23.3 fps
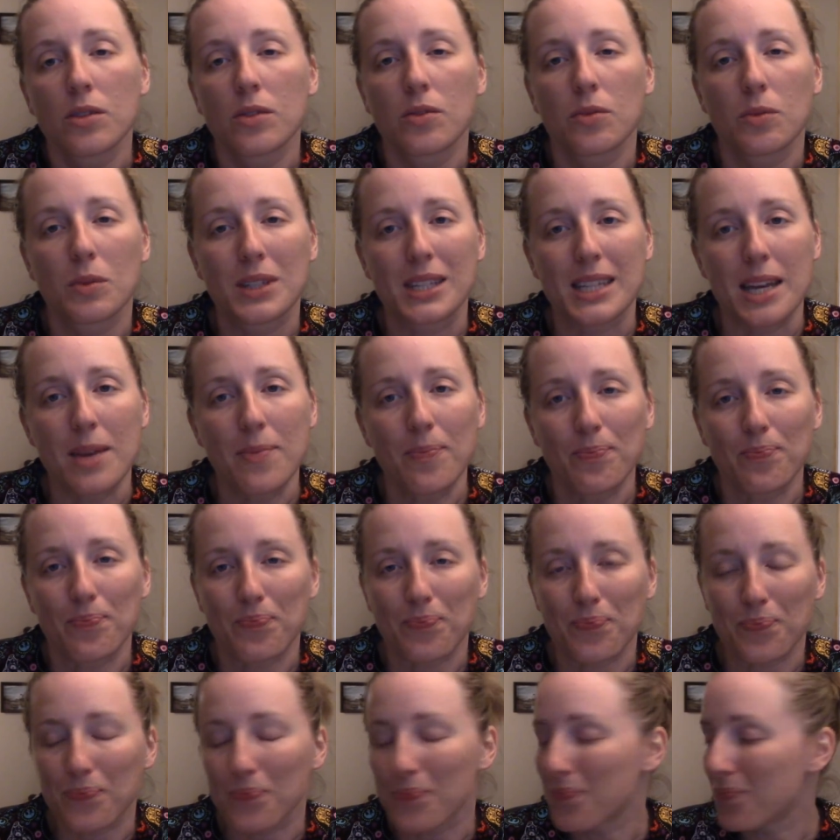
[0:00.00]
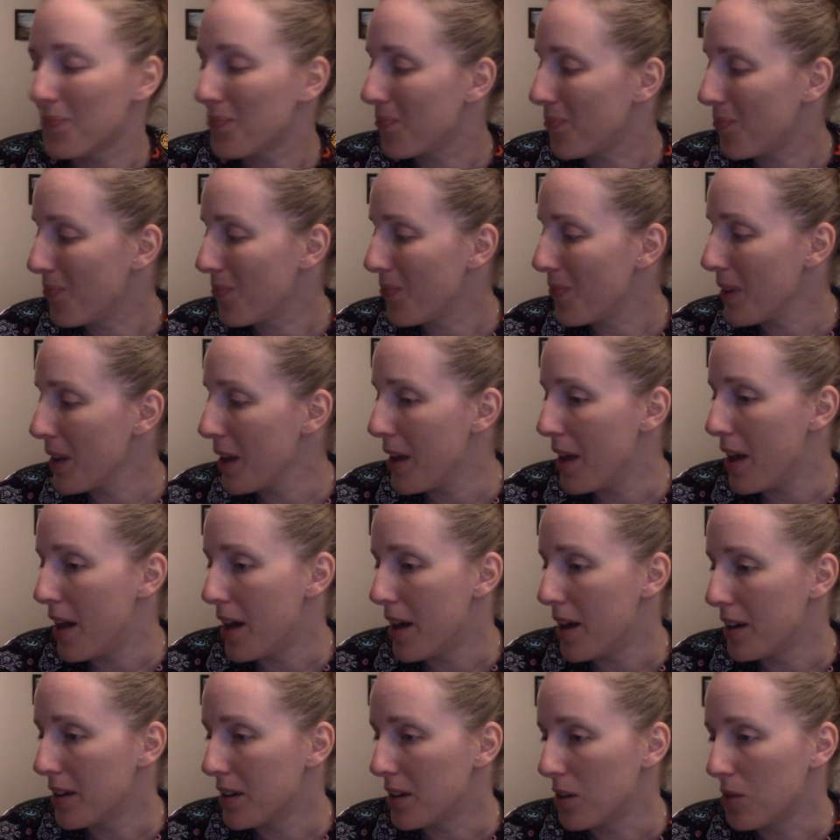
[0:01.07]
we'll see.
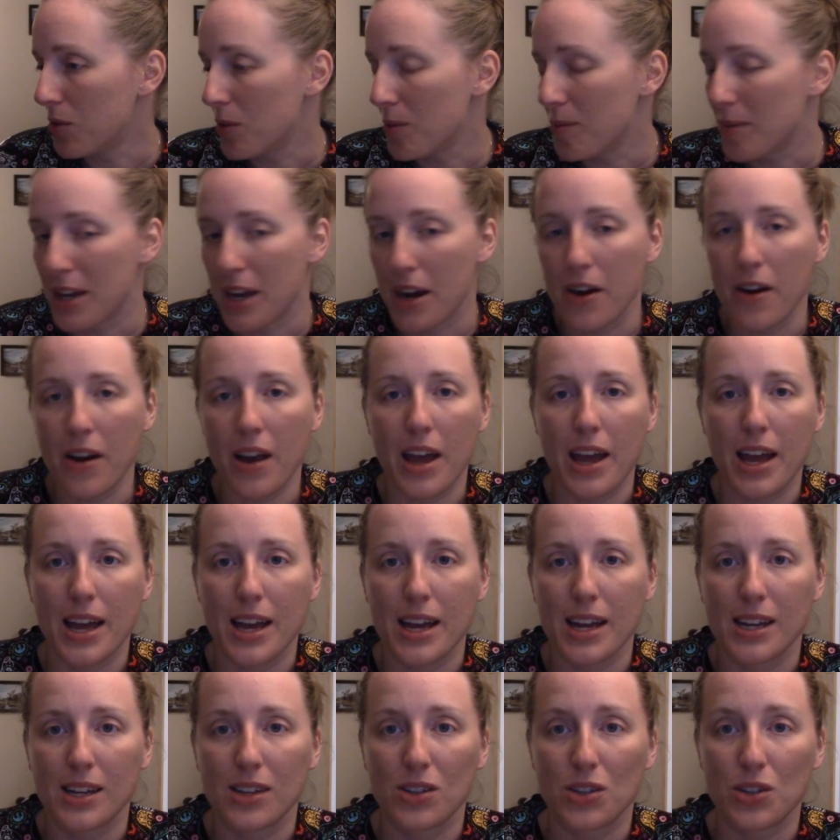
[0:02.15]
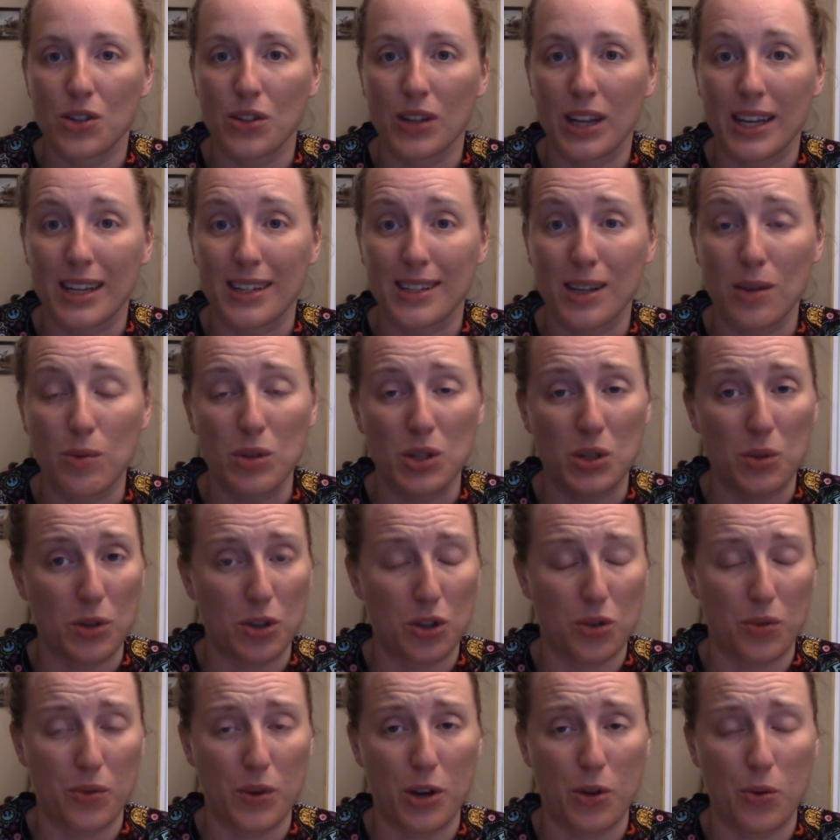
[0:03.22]
Go from there, and like I said, we'll
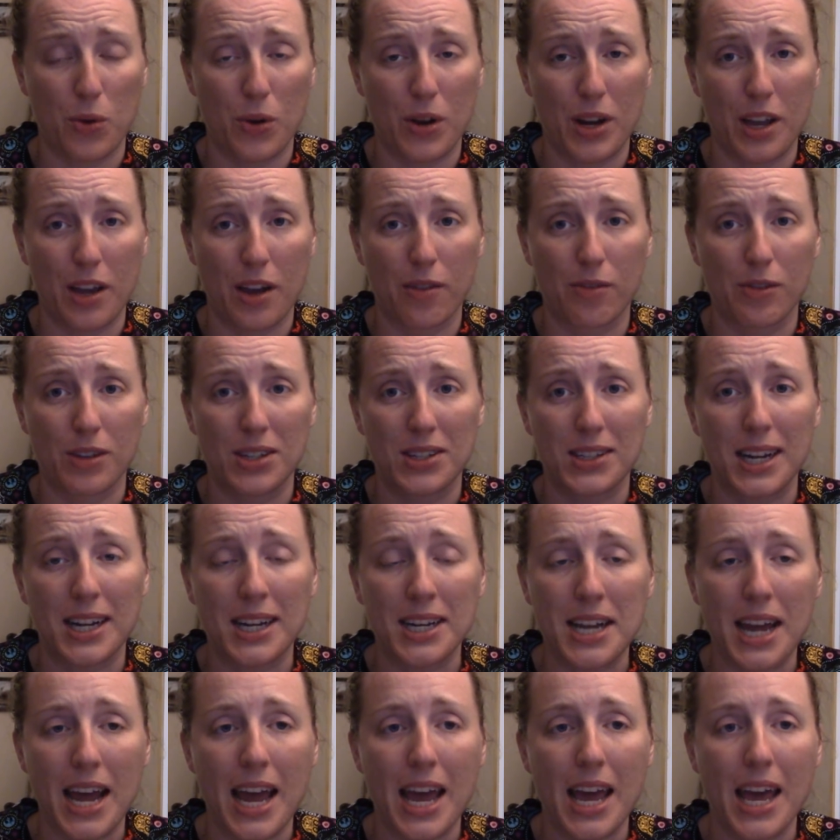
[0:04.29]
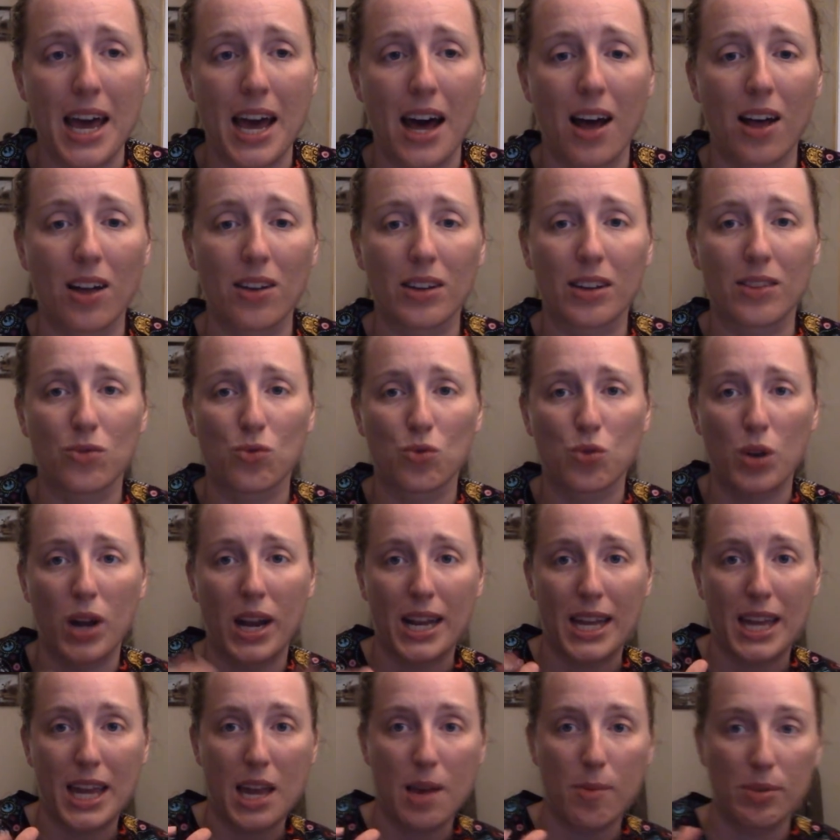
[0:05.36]
switch to recording every Sunday. I'll try
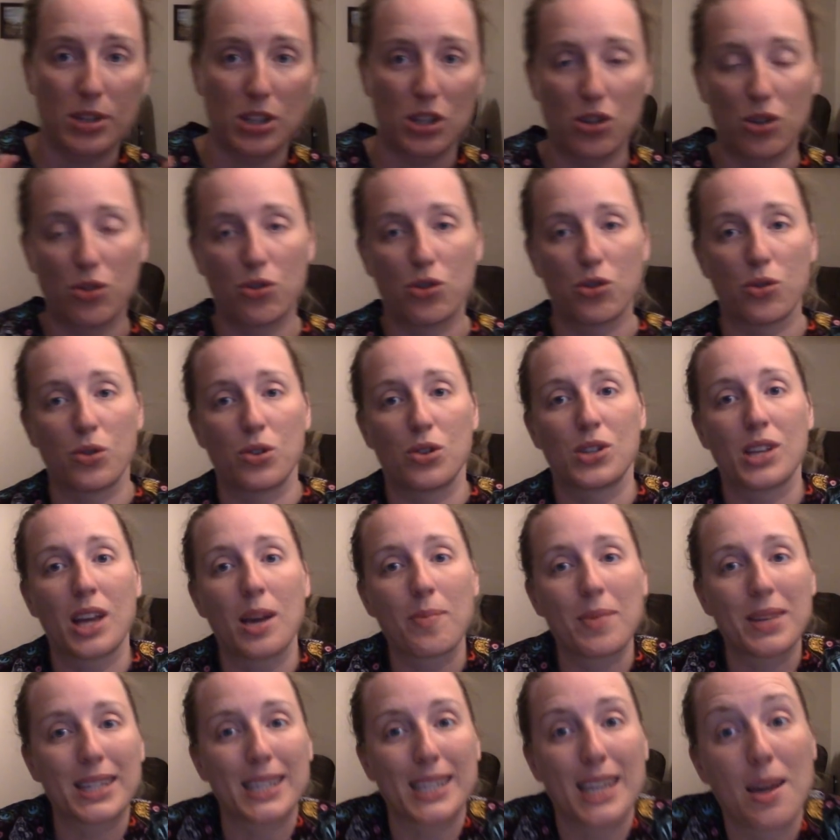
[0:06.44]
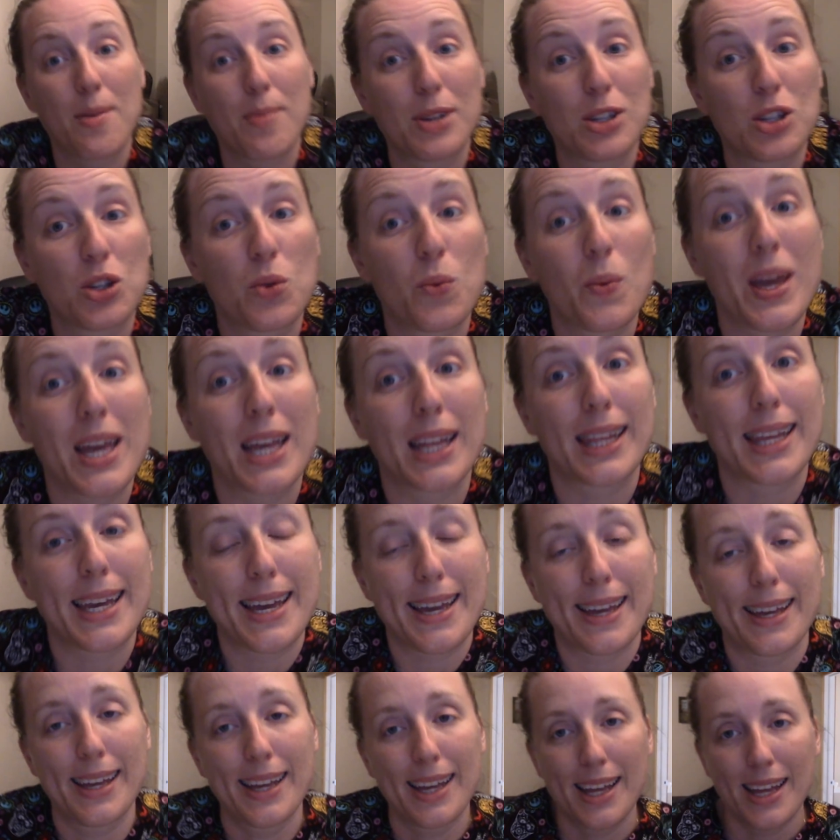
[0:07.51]
to keep it to shorter segments, keep it to
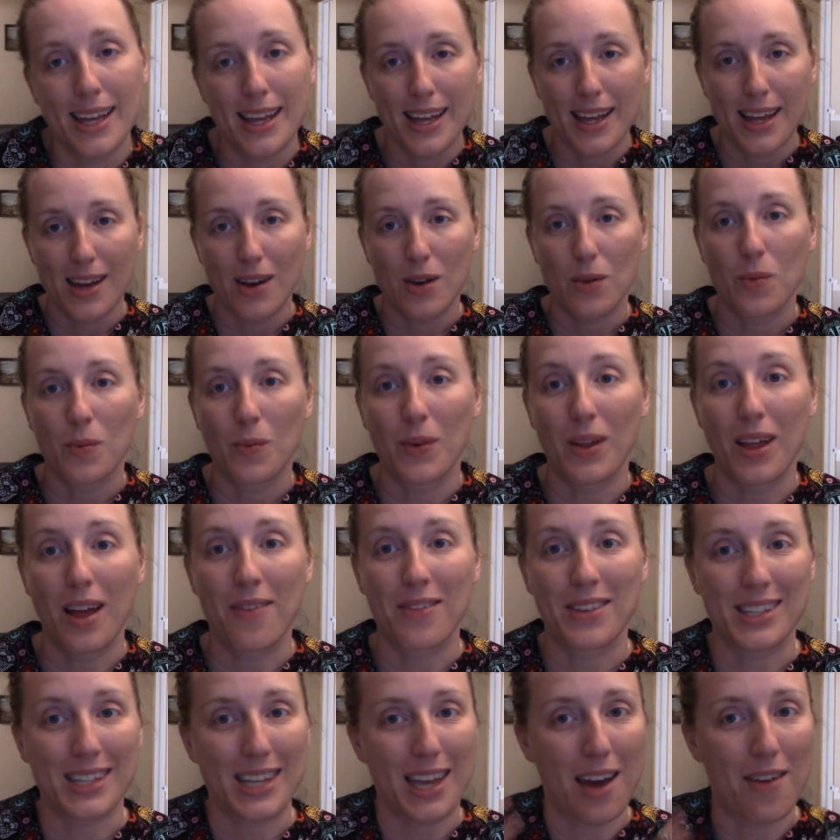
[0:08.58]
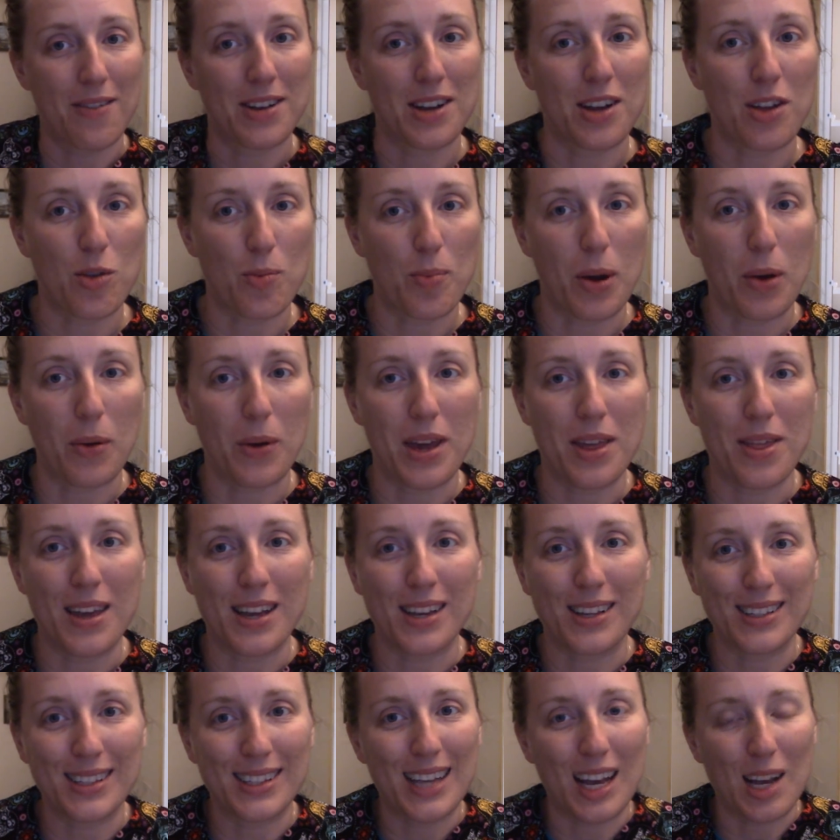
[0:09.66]
weekly. We'll obviously have another Pokey
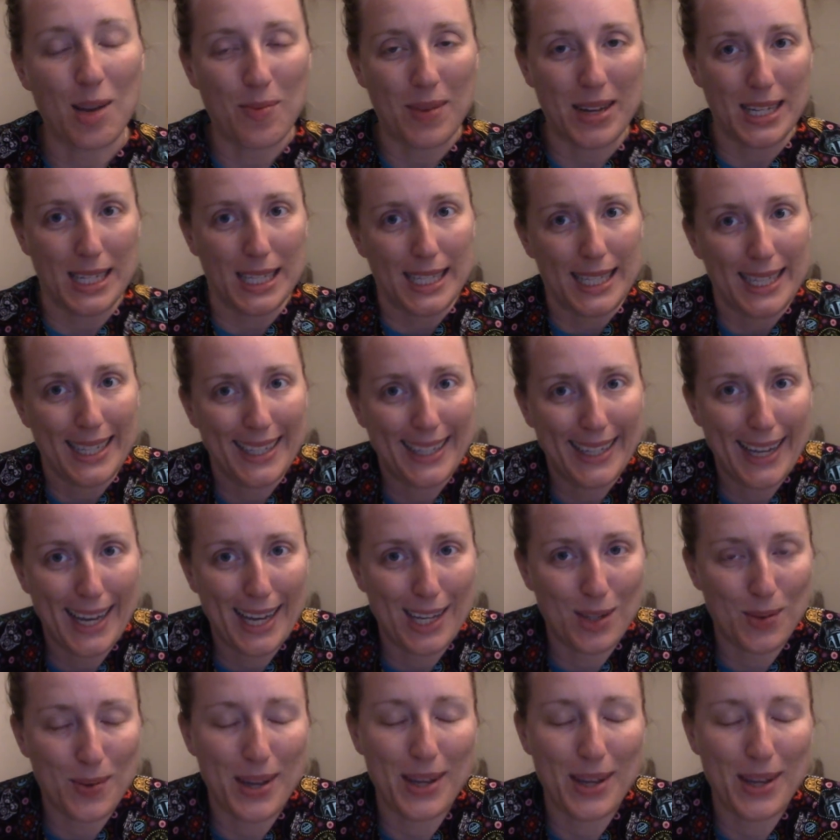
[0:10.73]
Things segment as we